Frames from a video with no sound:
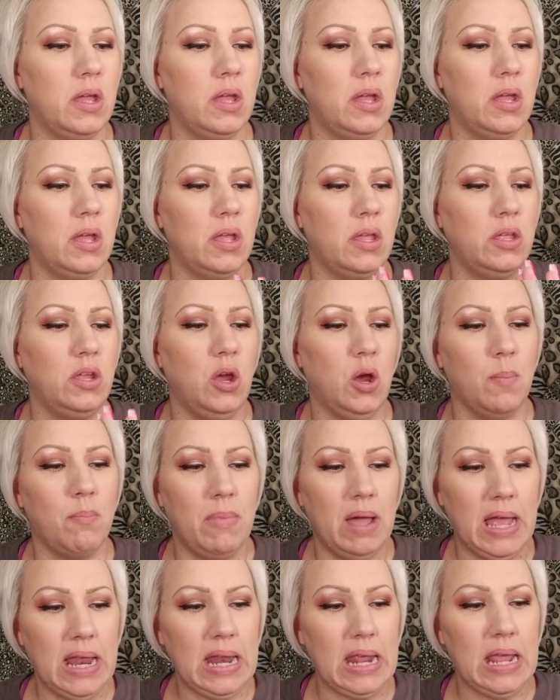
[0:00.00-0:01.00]
your
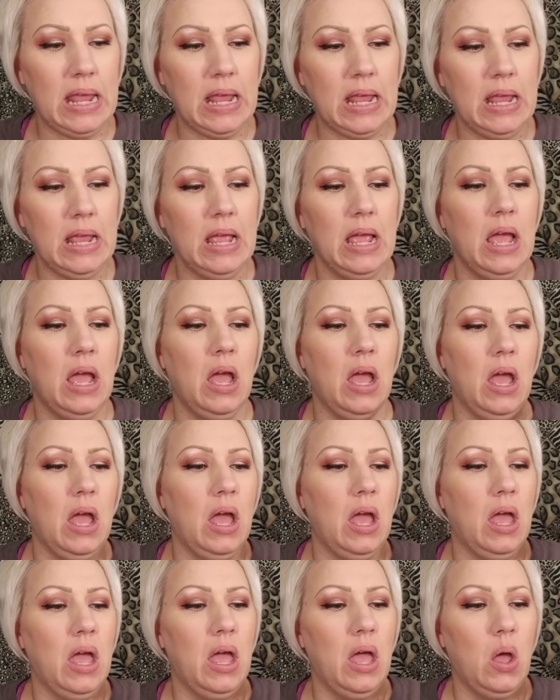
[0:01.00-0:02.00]
money,
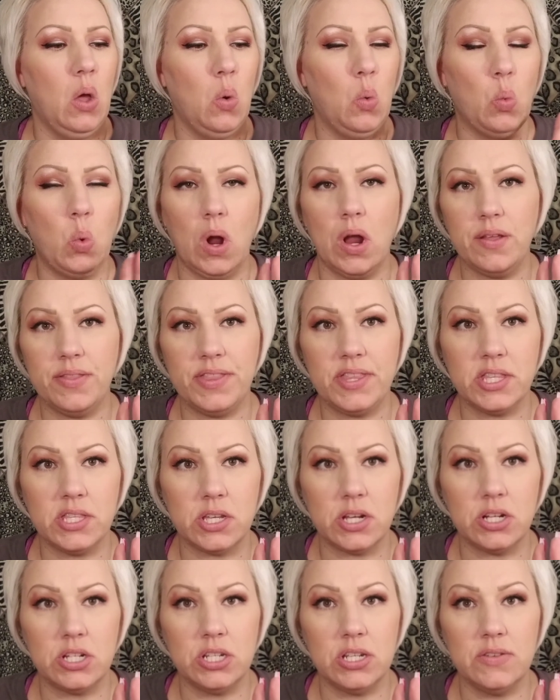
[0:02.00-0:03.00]
worth
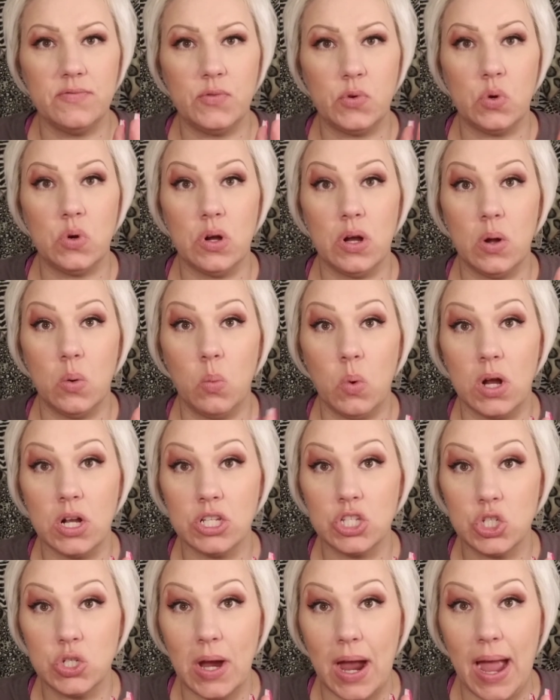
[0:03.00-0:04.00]
searching for, and worth
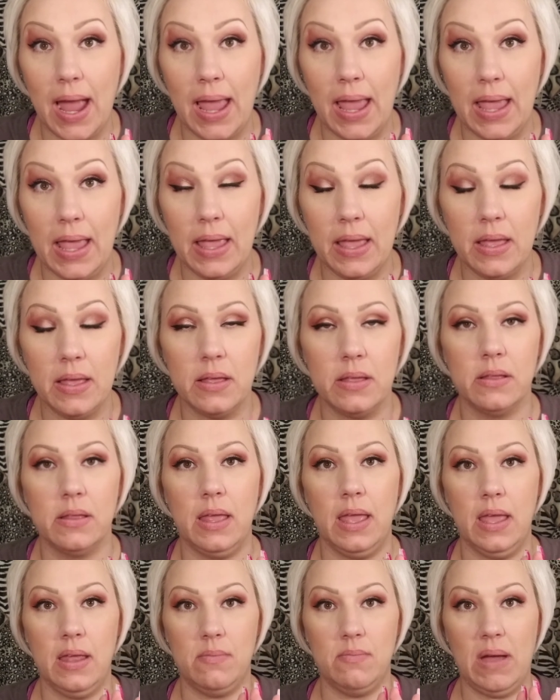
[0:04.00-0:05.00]
trying,
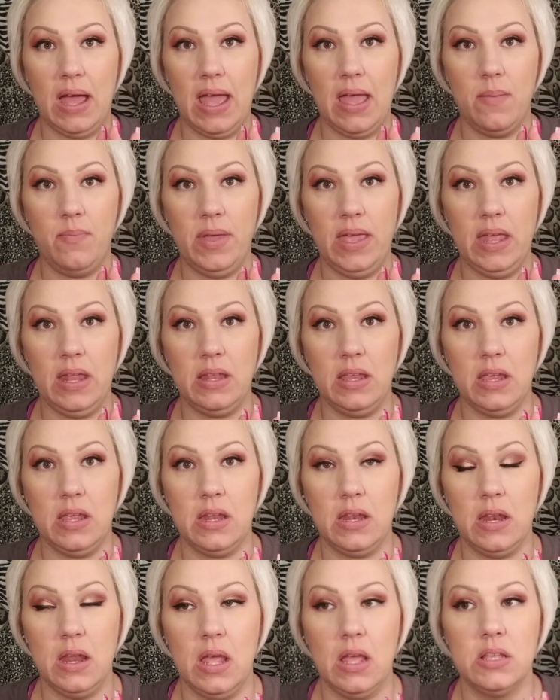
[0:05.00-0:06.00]
in my
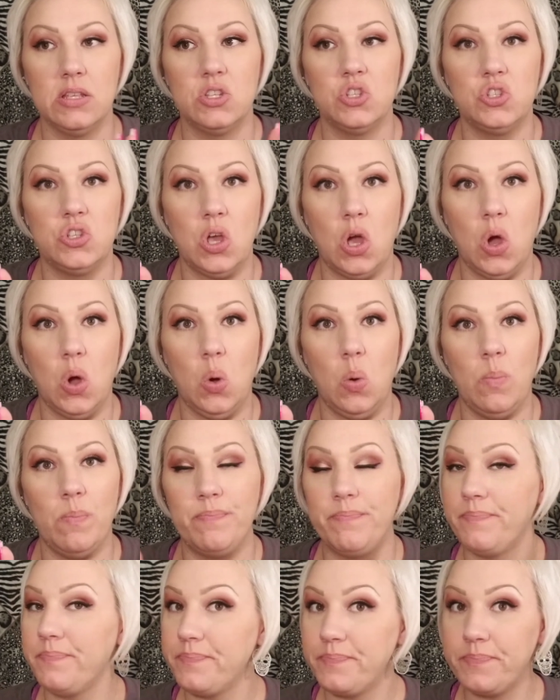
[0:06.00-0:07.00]
opinion. So,
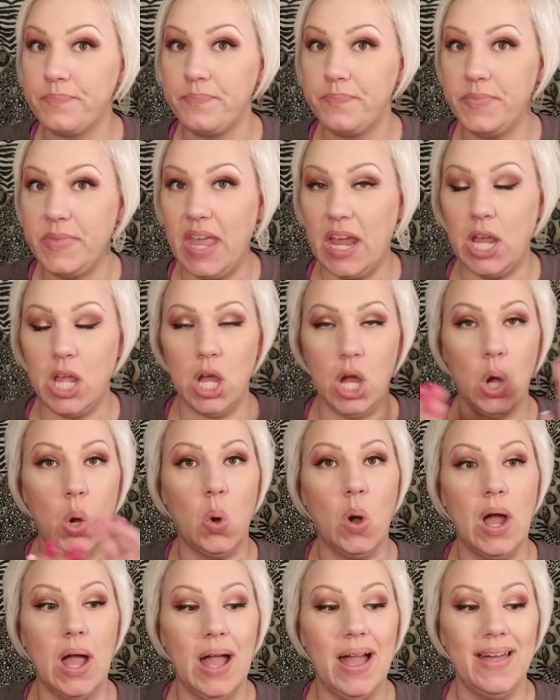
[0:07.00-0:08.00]
there you go.
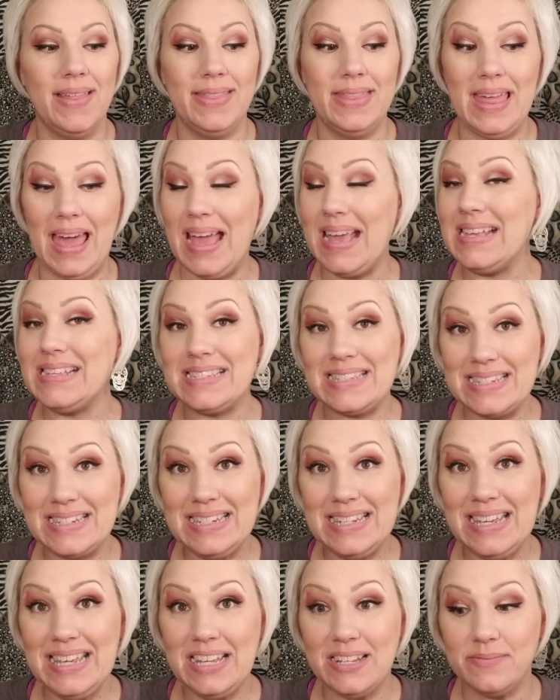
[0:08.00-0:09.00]
That is the
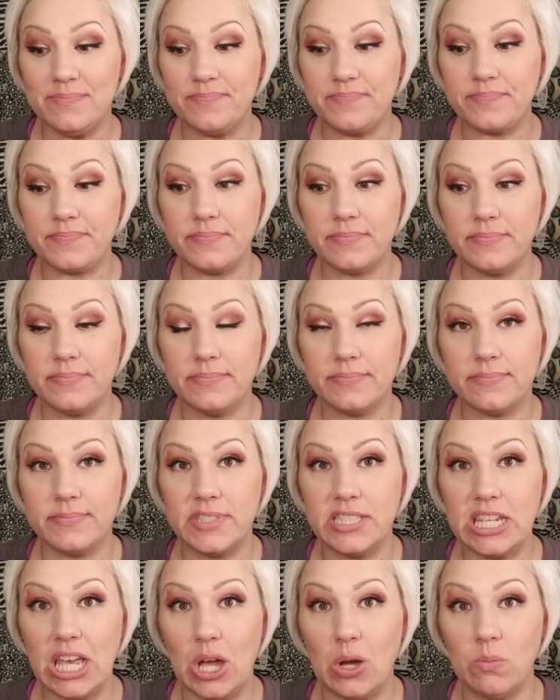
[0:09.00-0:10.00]
tea.
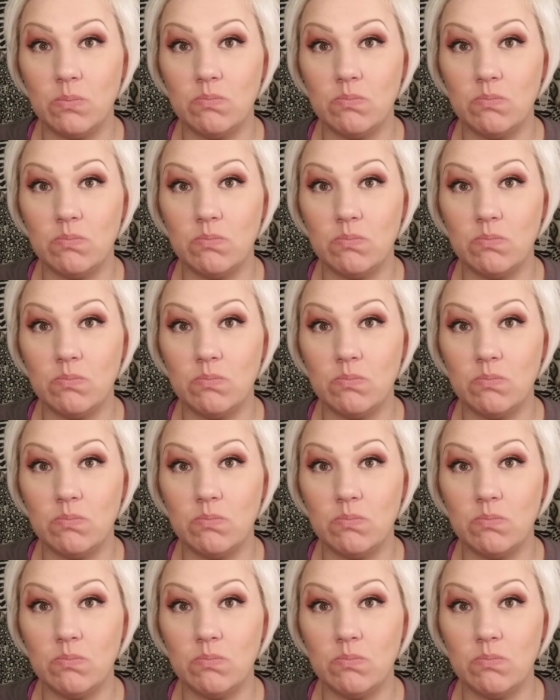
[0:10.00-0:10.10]
So,